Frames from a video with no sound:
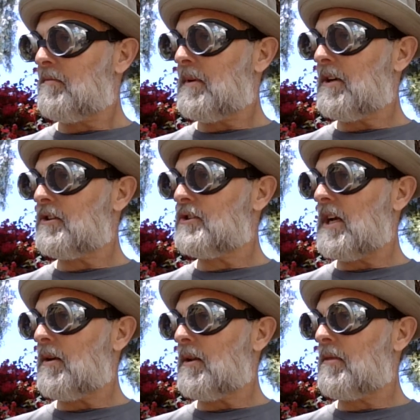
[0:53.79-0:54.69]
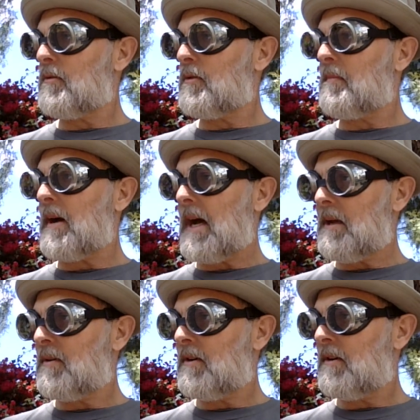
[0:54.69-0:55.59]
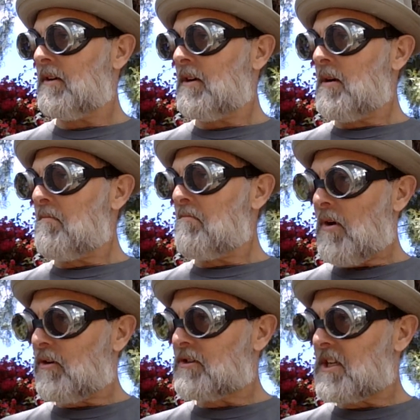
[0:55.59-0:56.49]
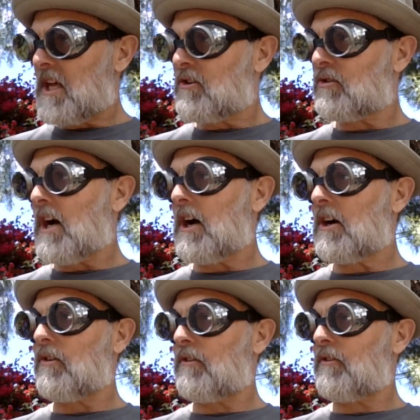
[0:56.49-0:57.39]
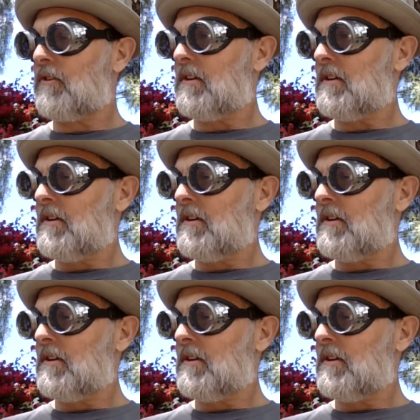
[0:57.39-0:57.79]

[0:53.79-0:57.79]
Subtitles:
Peter shouted through the pipe. Motorcycle goggles.